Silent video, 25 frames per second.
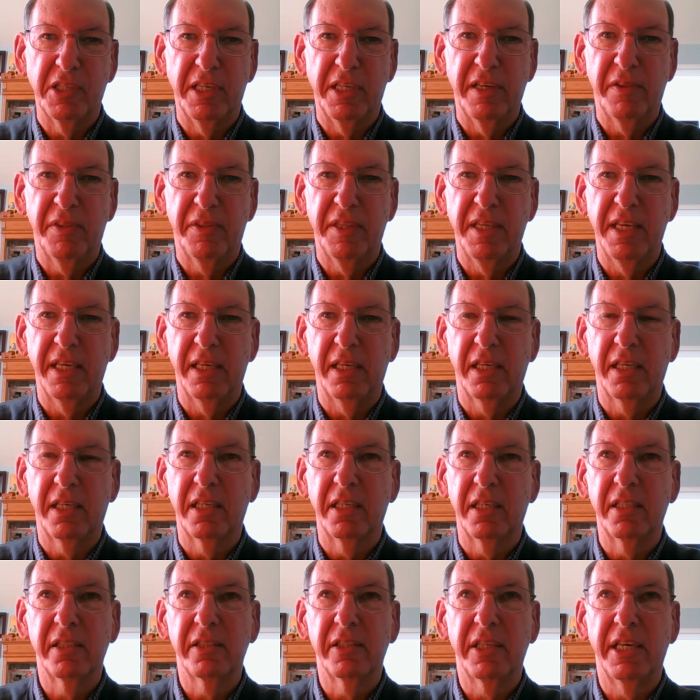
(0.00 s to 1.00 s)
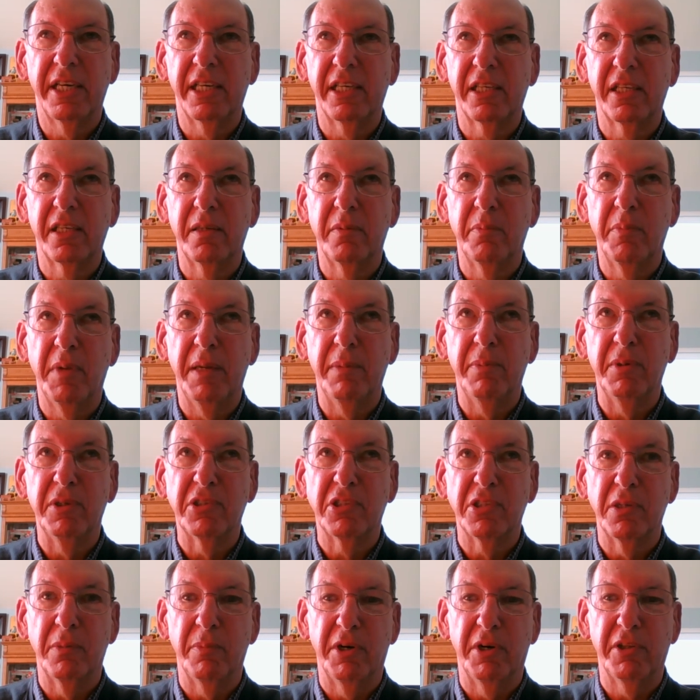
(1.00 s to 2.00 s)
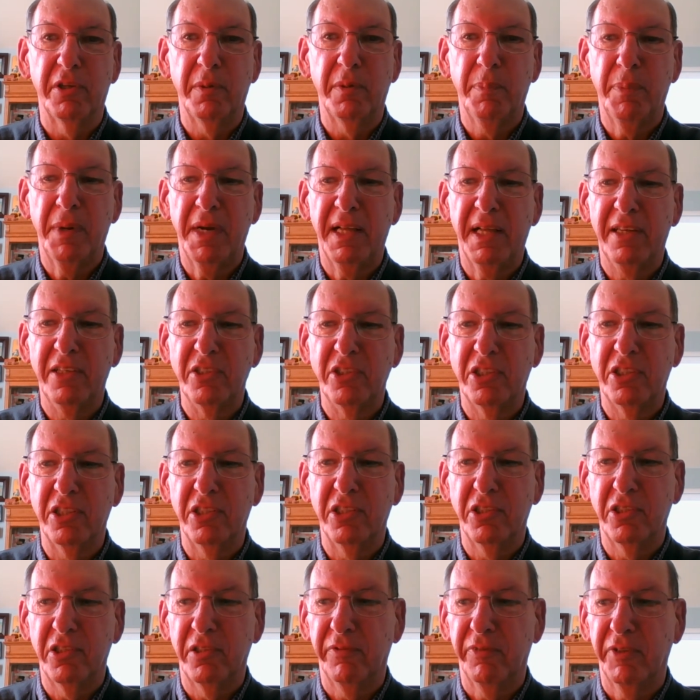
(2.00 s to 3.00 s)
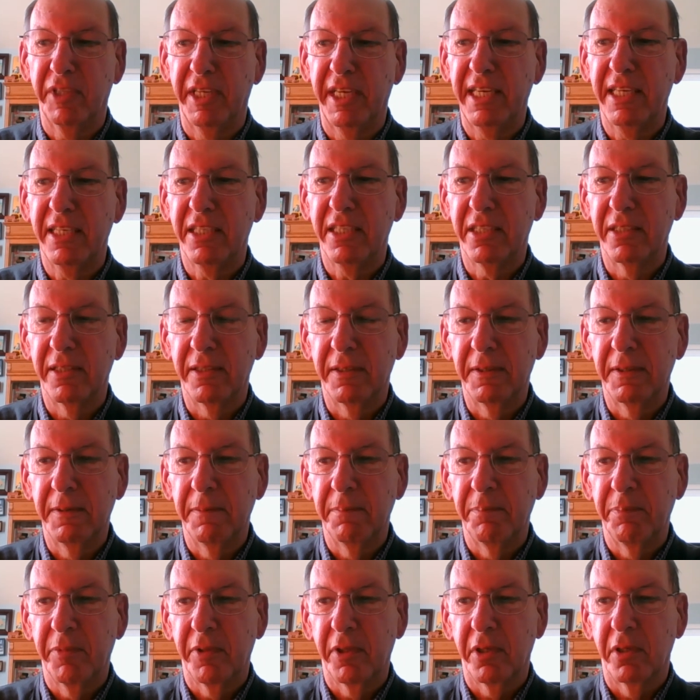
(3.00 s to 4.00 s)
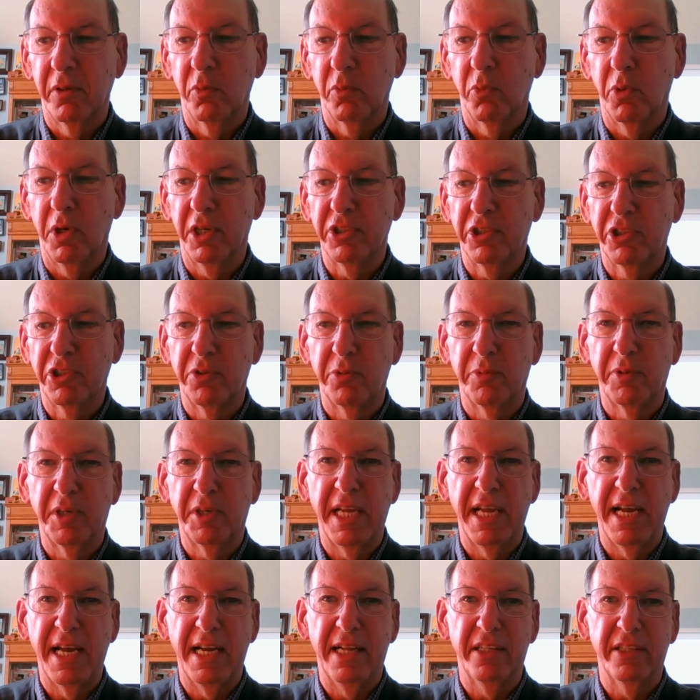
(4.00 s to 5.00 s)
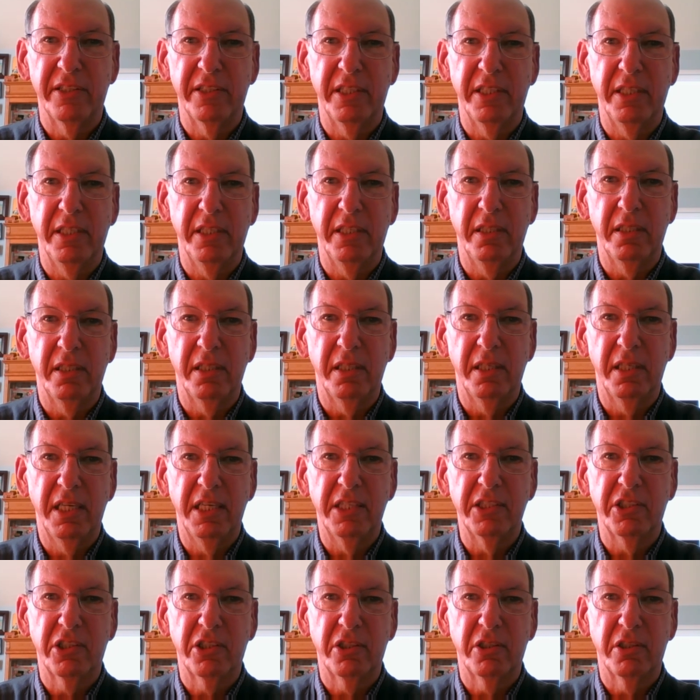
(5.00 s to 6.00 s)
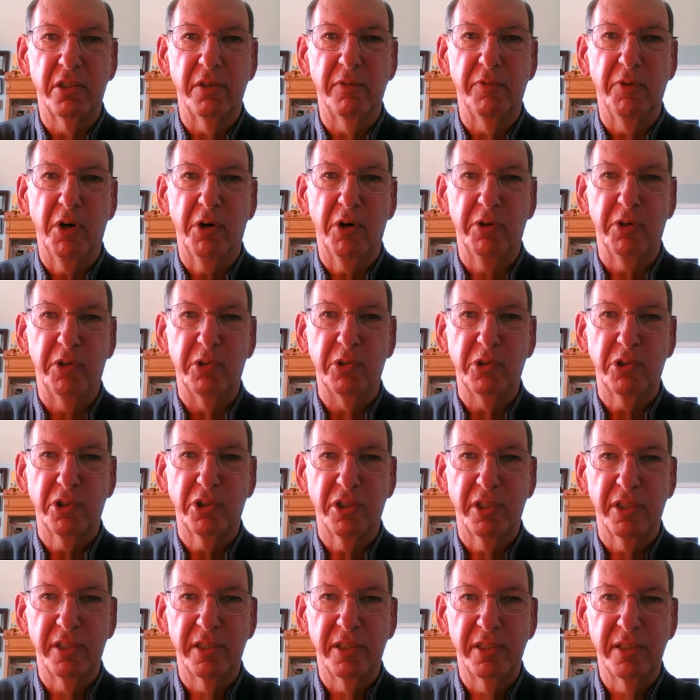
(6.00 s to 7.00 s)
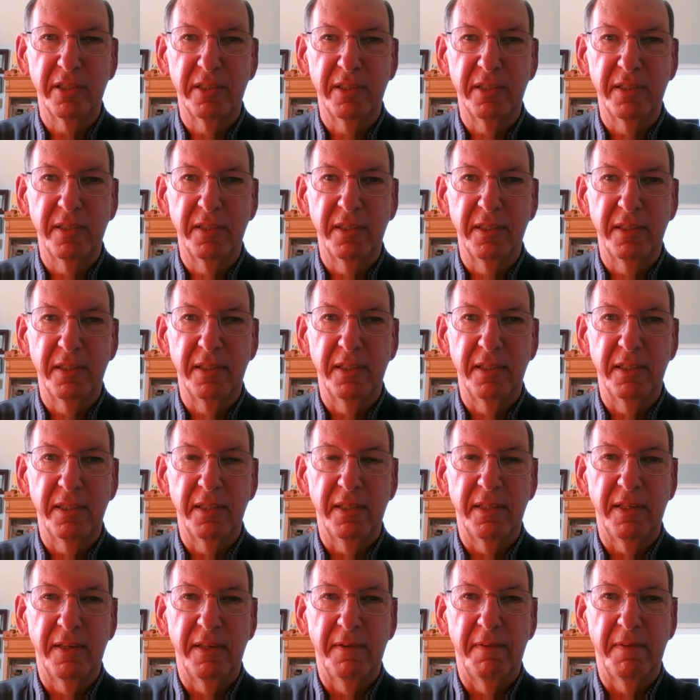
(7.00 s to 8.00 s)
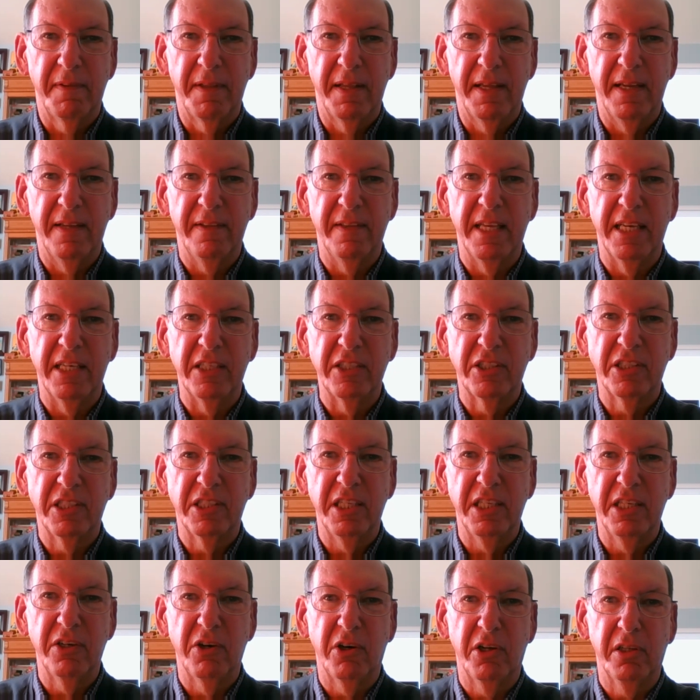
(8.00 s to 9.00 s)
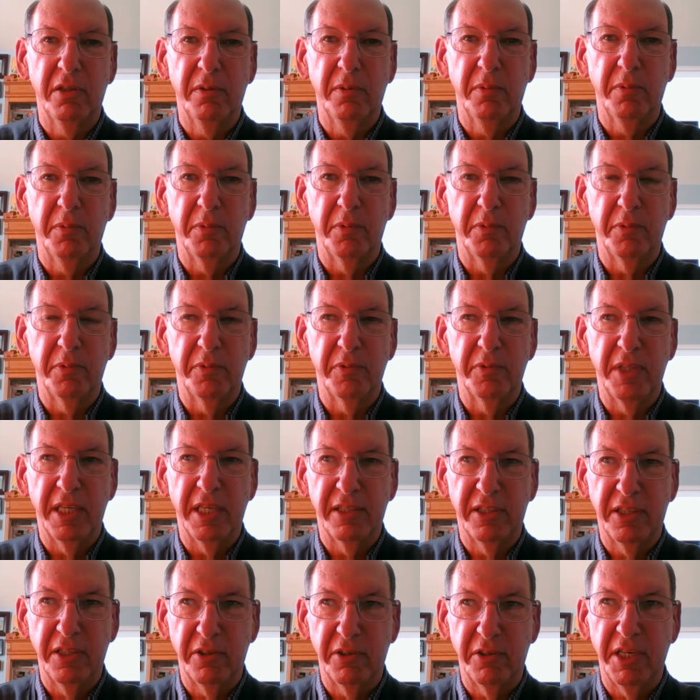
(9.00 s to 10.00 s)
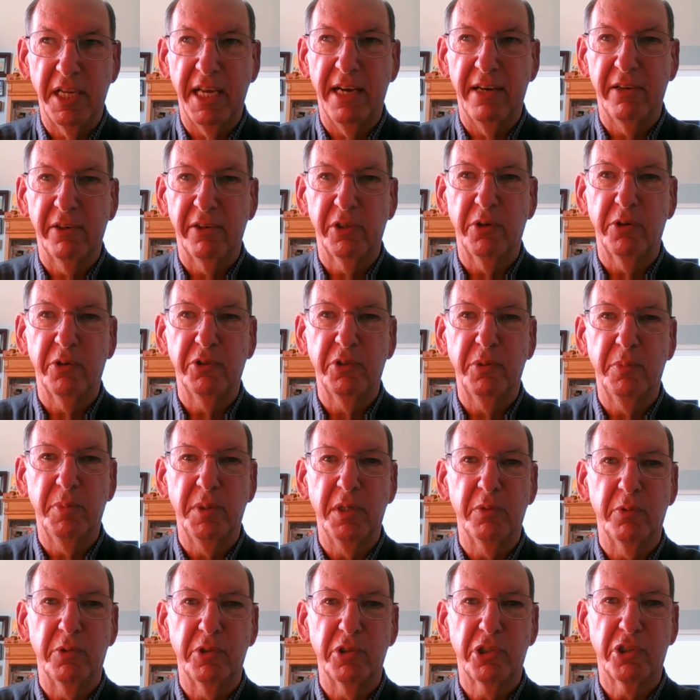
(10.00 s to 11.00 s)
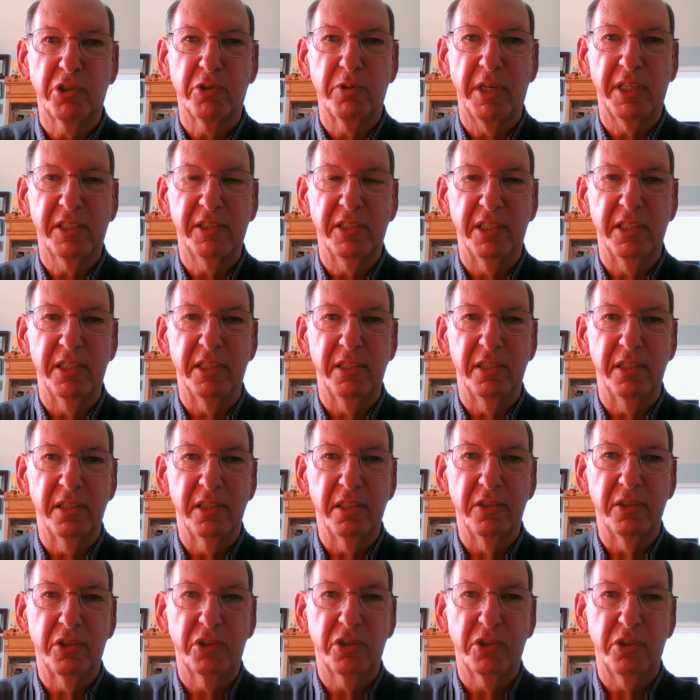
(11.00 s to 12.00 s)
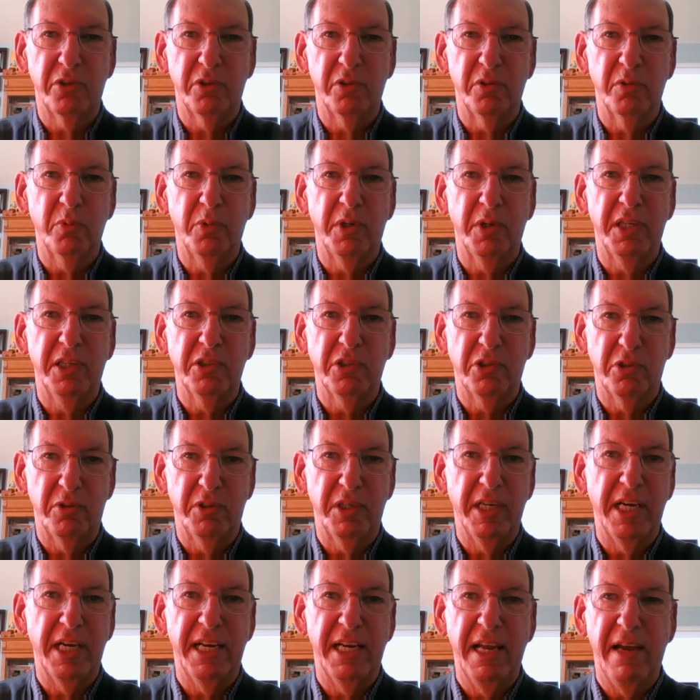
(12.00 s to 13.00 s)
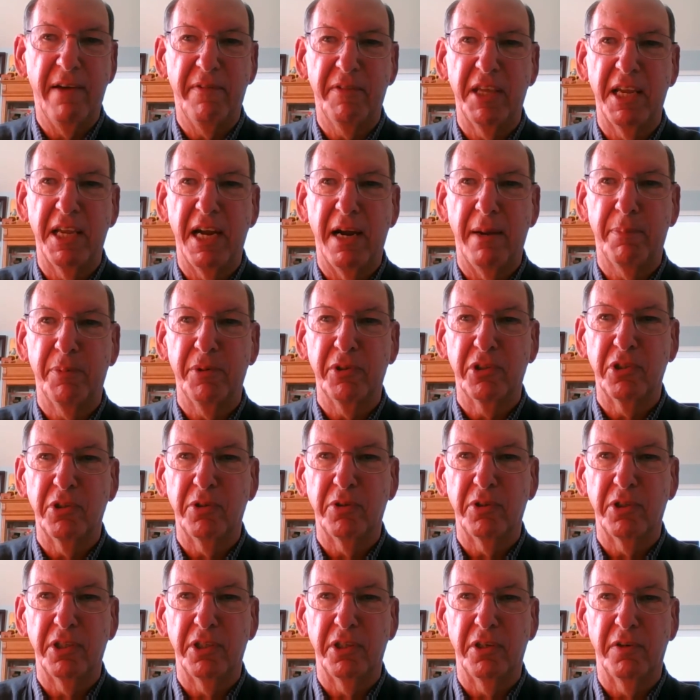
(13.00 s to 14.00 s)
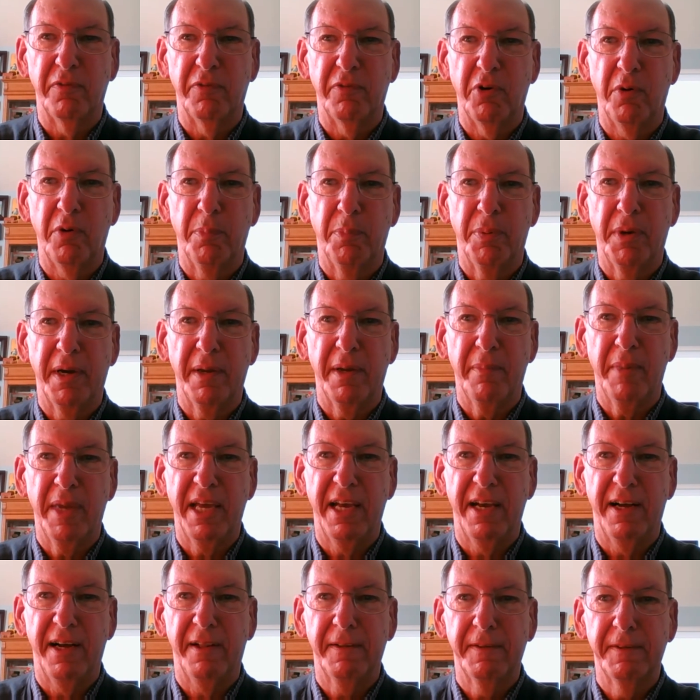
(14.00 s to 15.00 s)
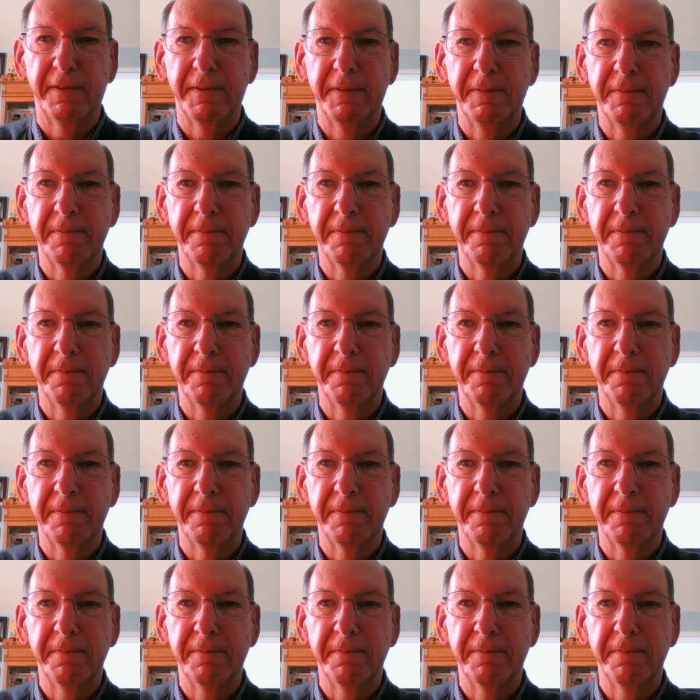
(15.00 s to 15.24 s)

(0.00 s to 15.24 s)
I think, like maybe some other policies of late, once the reality hits the voters and they see all that they're now going to be restricted in certain ways or not have the opportunity to vote by mail,